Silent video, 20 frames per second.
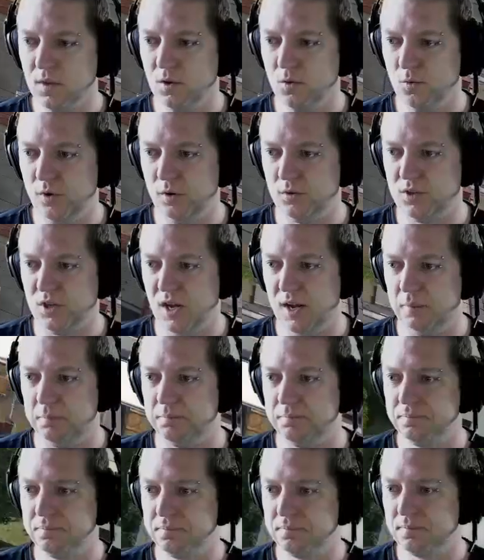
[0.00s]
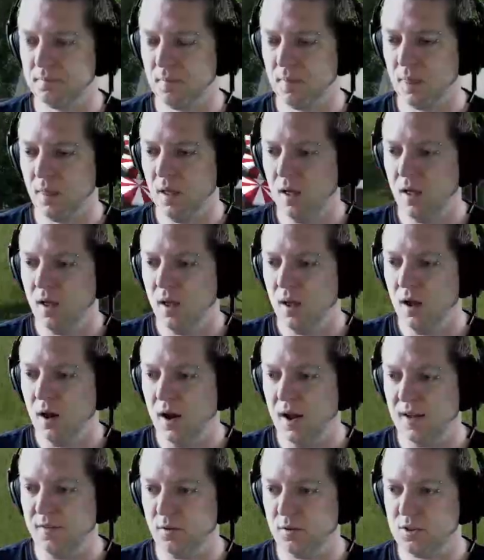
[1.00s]
Real time.
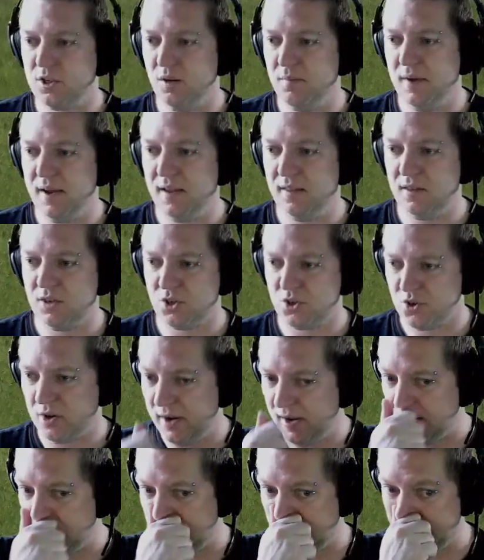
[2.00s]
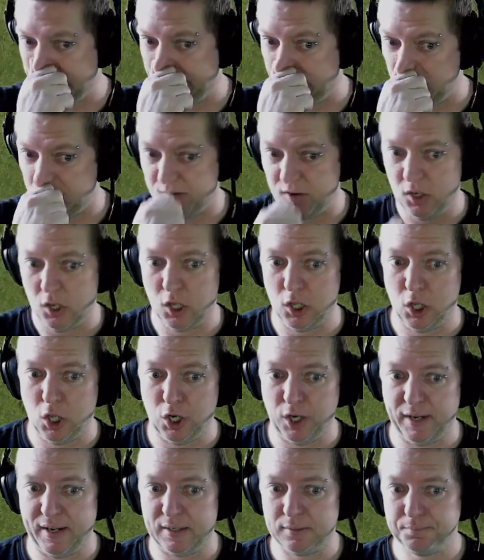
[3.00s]
I have also made this train a hell of a lot
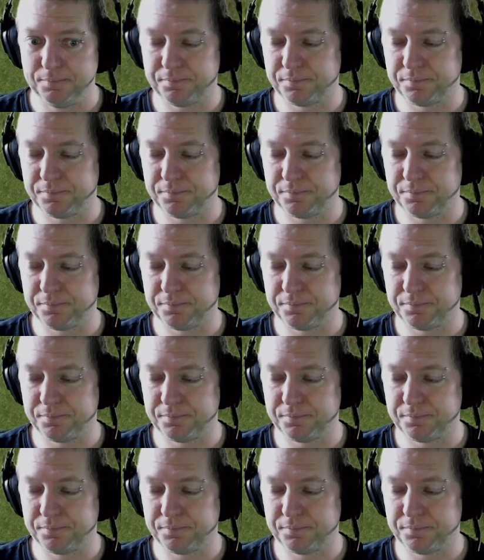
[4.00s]
longer.